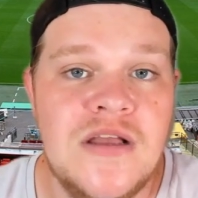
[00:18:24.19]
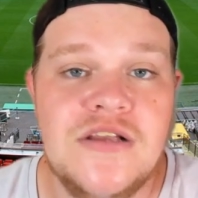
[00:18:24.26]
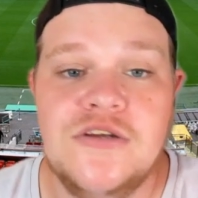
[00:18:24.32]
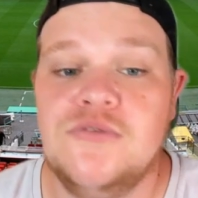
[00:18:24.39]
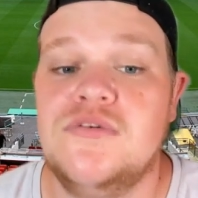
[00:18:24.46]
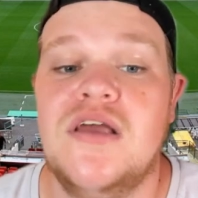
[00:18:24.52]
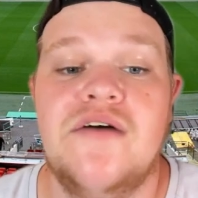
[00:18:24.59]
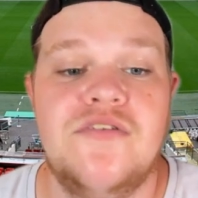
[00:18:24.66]
You
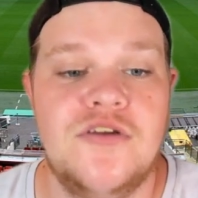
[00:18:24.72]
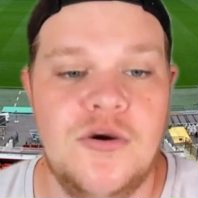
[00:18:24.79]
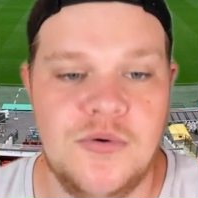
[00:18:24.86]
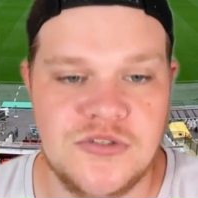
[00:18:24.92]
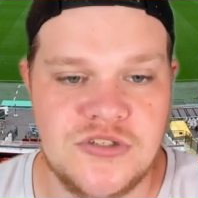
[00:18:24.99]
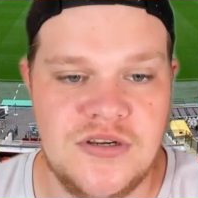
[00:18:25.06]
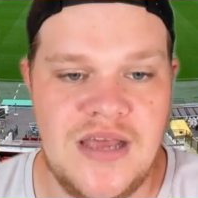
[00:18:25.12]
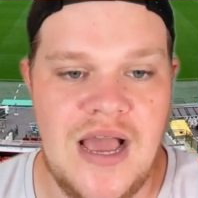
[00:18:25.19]
never know
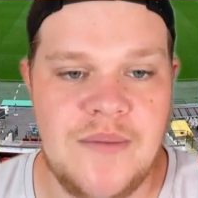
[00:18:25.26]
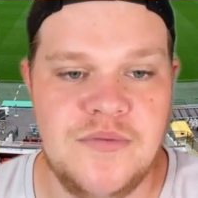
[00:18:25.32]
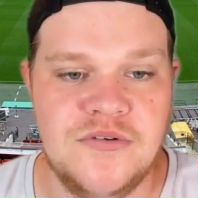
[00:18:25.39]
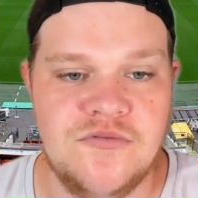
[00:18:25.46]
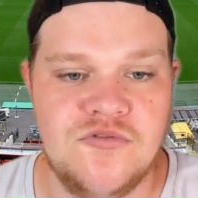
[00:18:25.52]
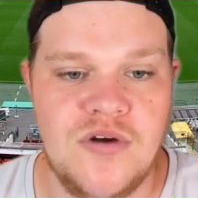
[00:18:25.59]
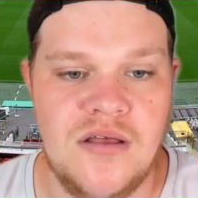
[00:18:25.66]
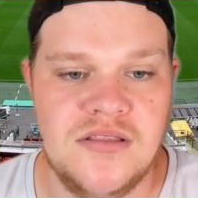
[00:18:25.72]
what's going to happen
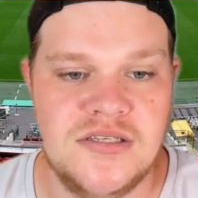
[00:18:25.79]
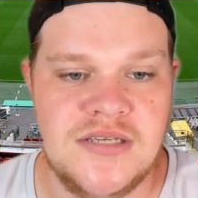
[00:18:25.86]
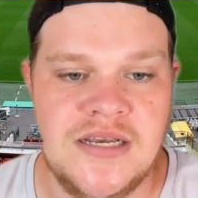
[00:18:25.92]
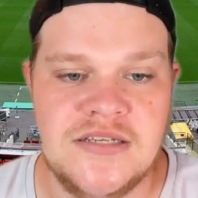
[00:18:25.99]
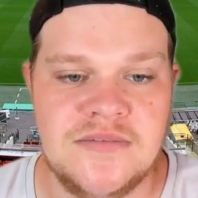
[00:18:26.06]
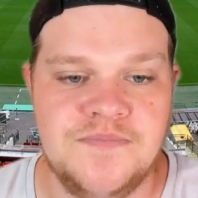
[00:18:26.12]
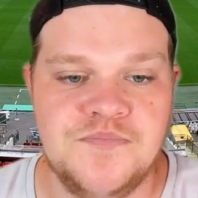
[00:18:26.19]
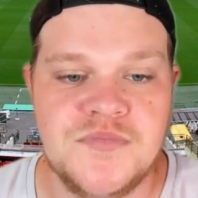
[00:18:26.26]
throughout the
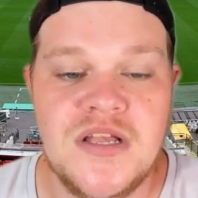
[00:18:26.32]
season.